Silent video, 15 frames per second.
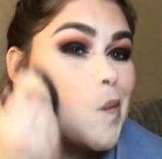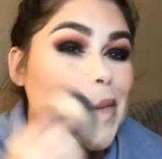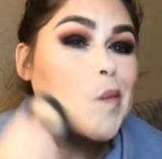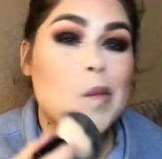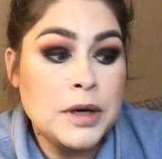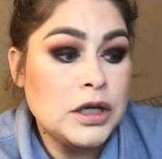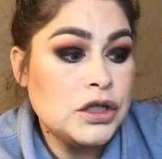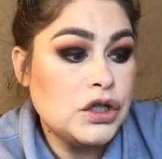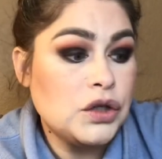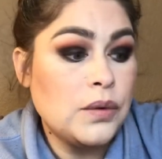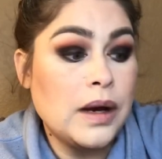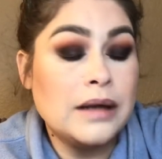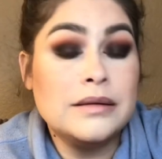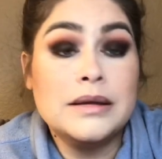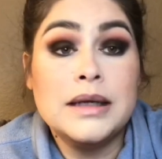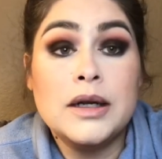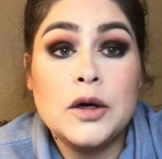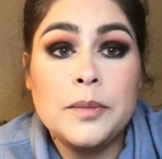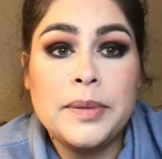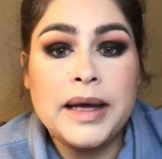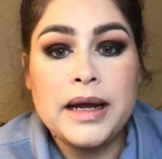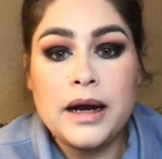I'm gonna do a little
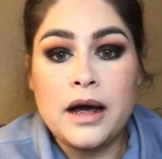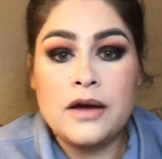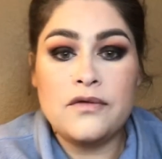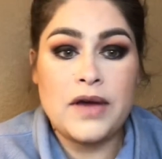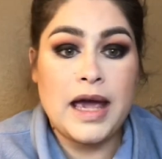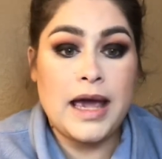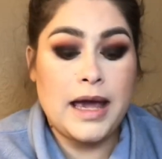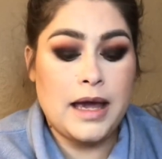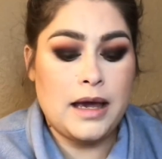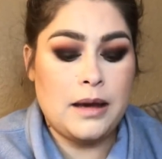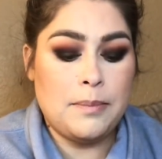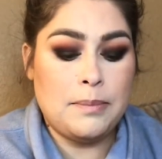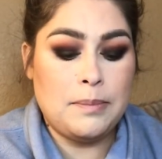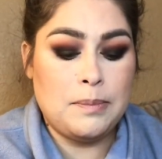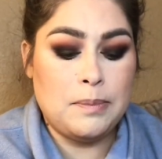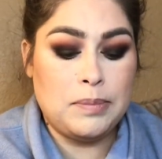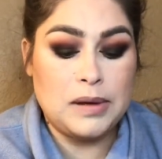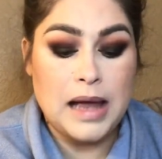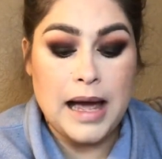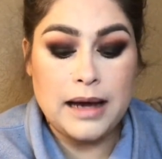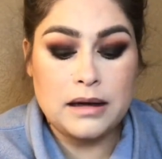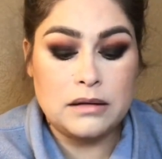bit of a
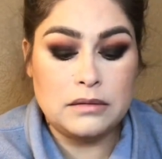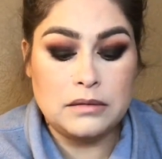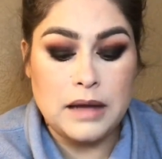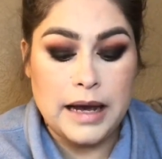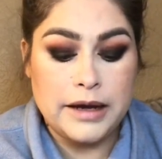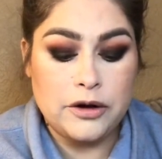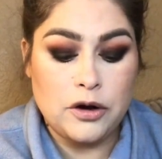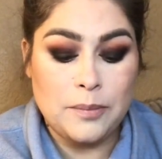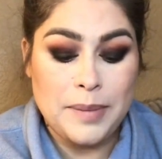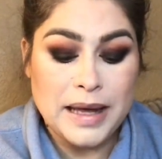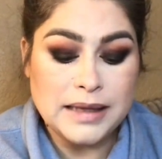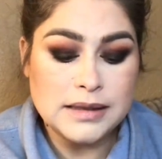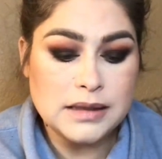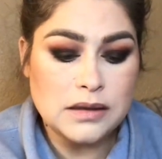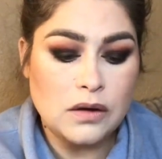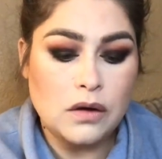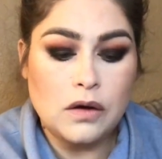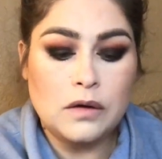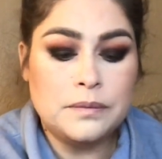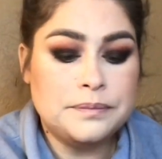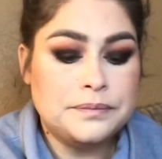black liner pencil